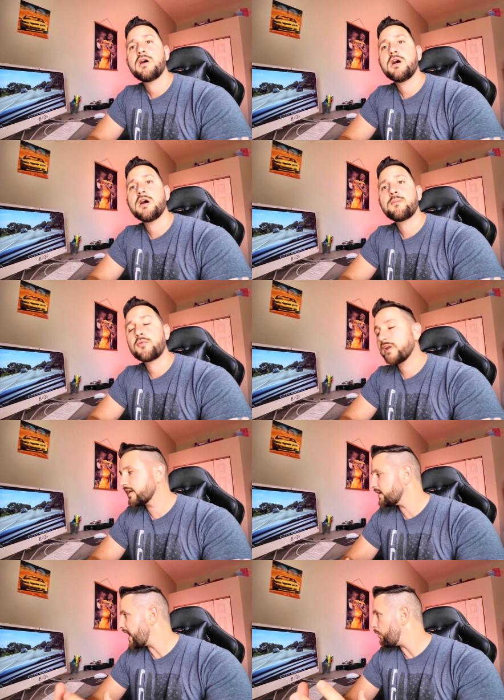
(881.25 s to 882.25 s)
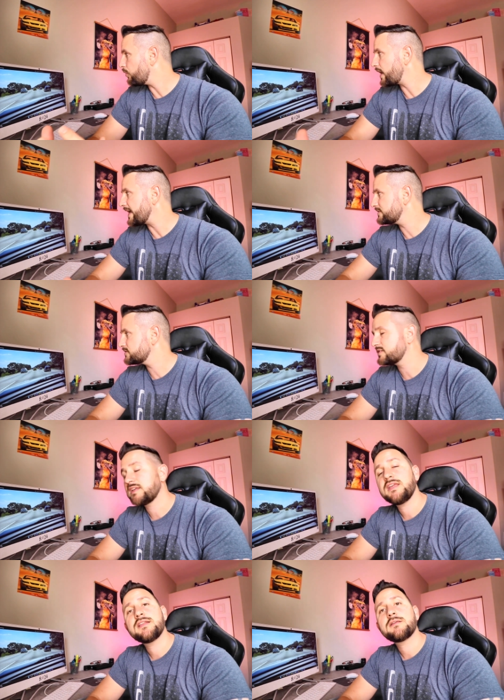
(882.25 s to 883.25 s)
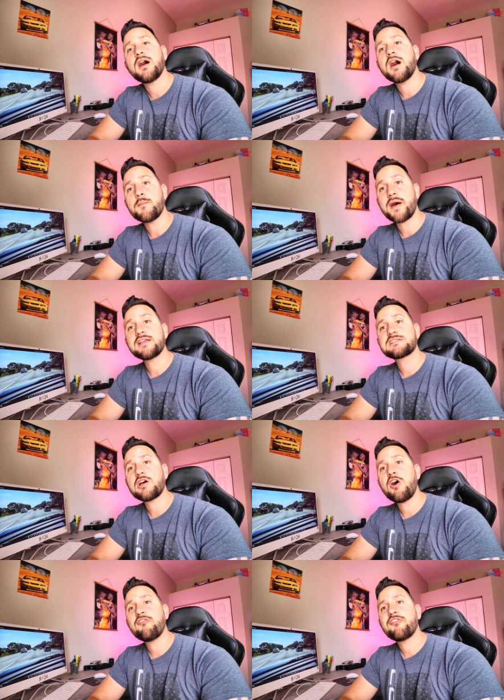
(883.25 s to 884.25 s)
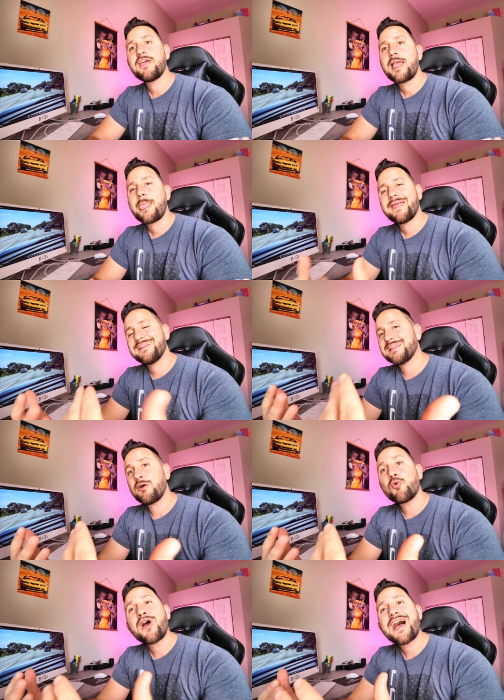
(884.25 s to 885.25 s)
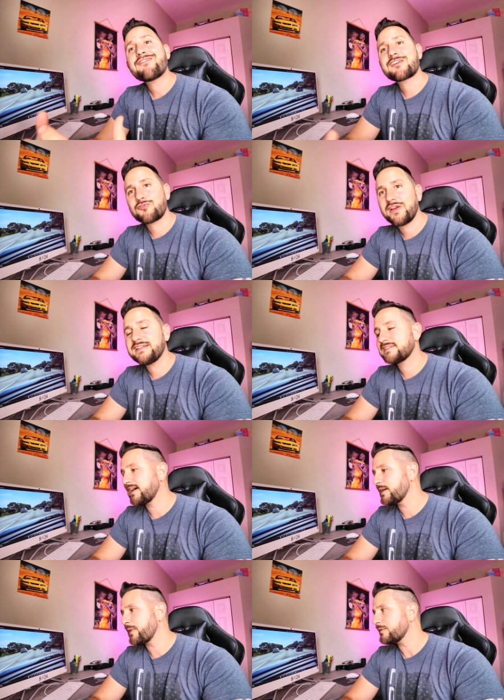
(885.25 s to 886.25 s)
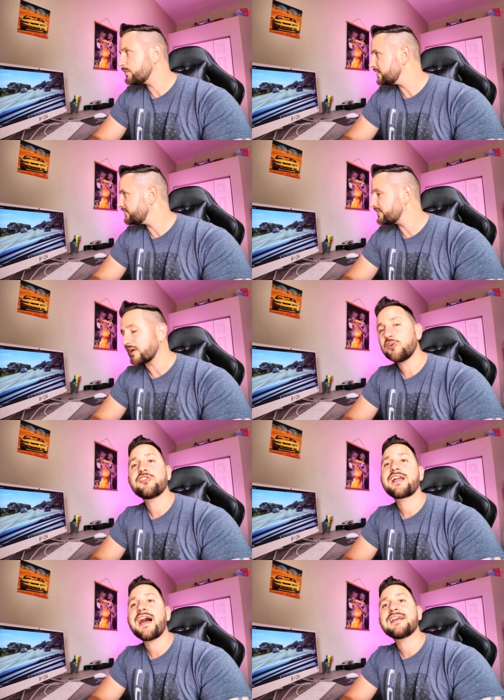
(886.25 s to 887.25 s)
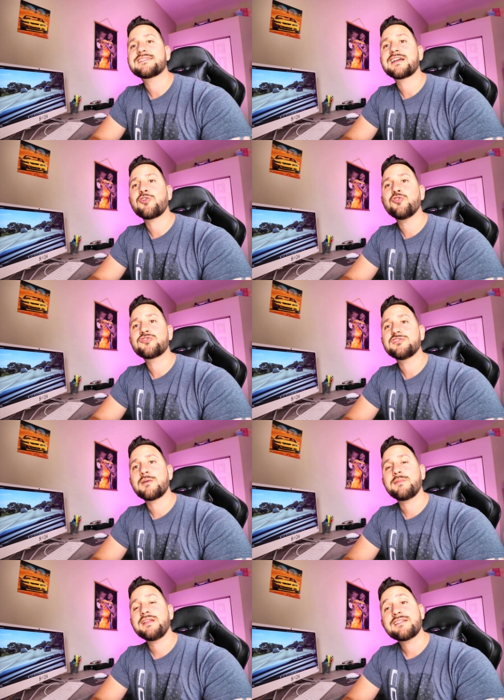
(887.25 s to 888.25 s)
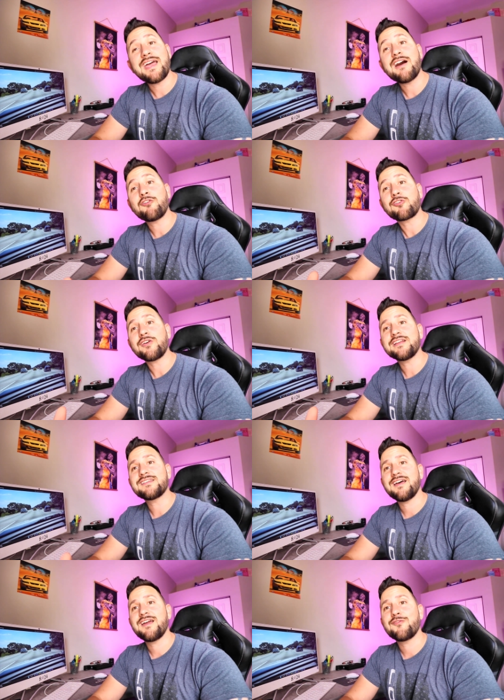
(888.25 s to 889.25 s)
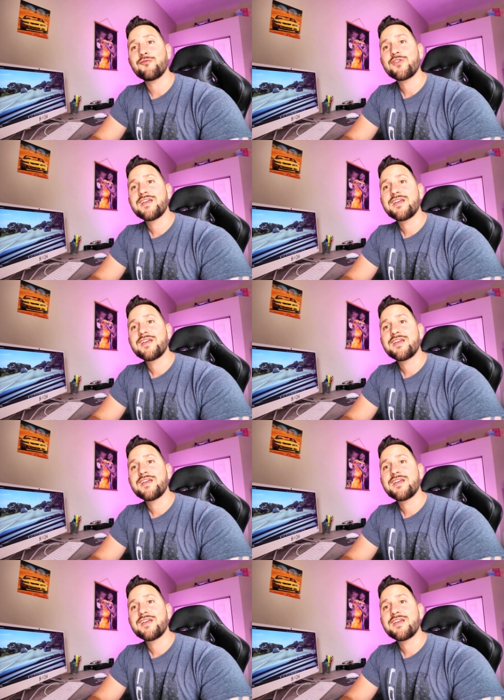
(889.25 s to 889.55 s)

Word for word: Uh, bring it. I would like to see it uh, myself and I will have a great time. I believe that all the guys that go to the meet, they have a great time.